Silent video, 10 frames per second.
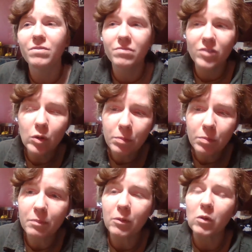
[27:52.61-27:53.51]
You
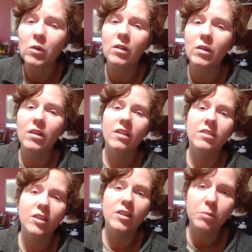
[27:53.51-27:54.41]
people,
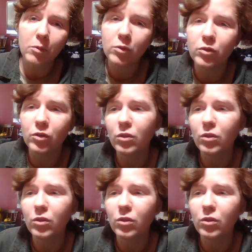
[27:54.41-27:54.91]
these people who do